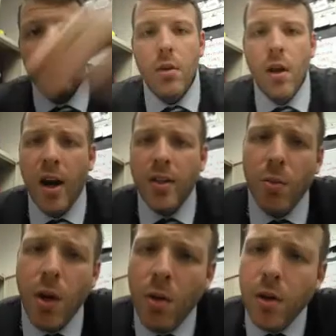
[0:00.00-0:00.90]
All right, so
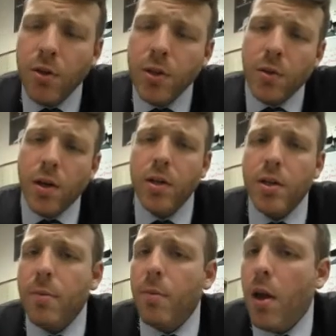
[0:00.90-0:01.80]
what I want to do is I want to
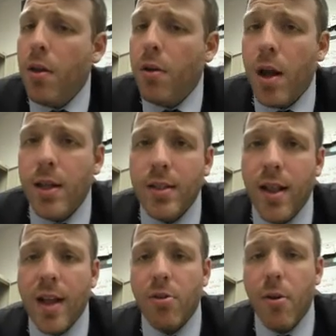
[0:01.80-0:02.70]
determine whether or not these
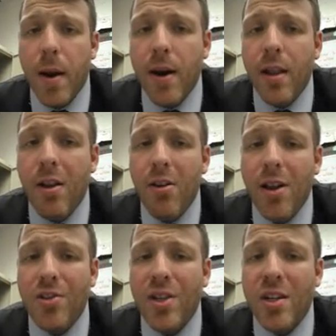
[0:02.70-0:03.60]
lines are parallel,
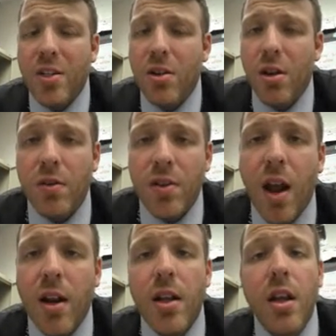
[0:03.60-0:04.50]
intersecting, or
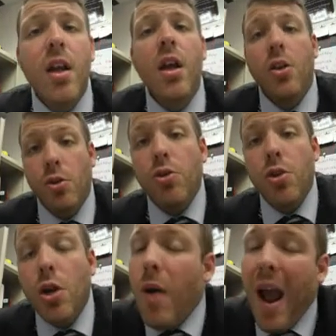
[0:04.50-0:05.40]
coinciding. You
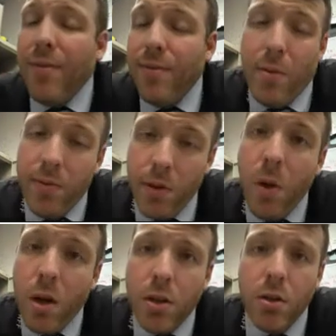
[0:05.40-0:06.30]
could graph them if you
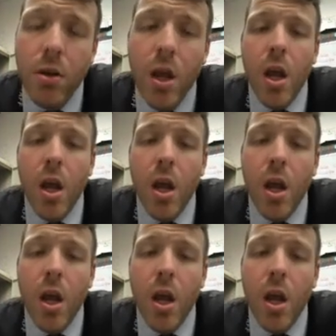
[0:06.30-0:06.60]
want to.